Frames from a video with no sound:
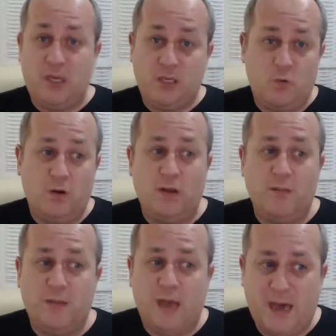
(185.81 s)
Each one of
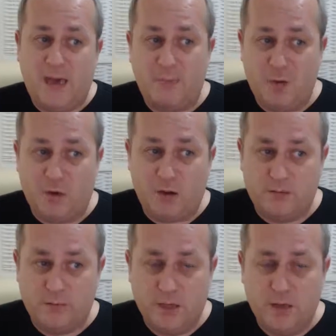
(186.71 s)
them had a mirror.
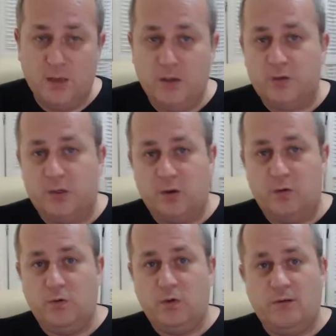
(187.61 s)

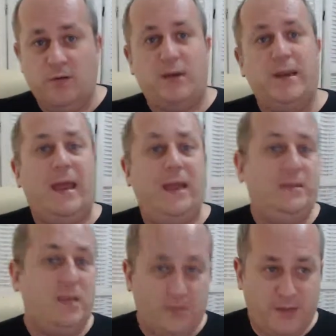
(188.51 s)
So you're looking at
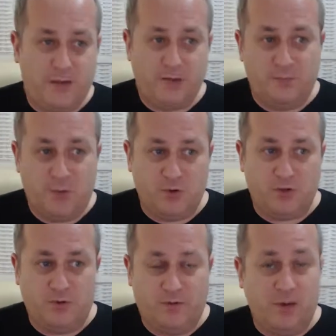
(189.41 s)
18,000
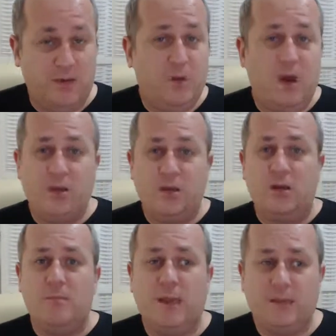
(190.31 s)
mirrors roughly, but are you going
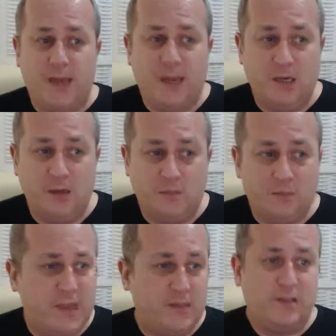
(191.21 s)
to maintain them?
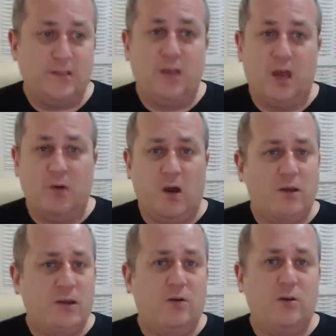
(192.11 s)
The answer is no.
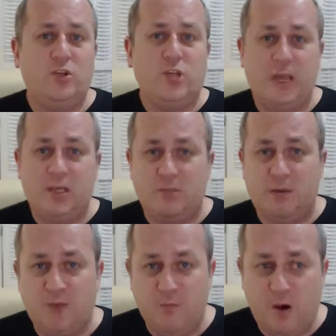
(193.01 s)
Are you going to change them
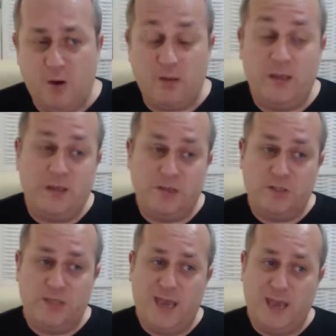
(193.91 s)
if they broke? The answer
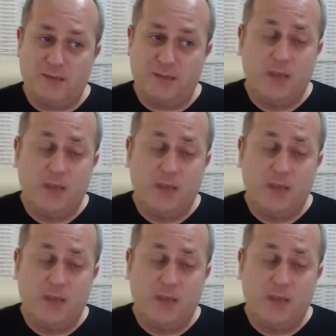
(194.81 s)
is yes.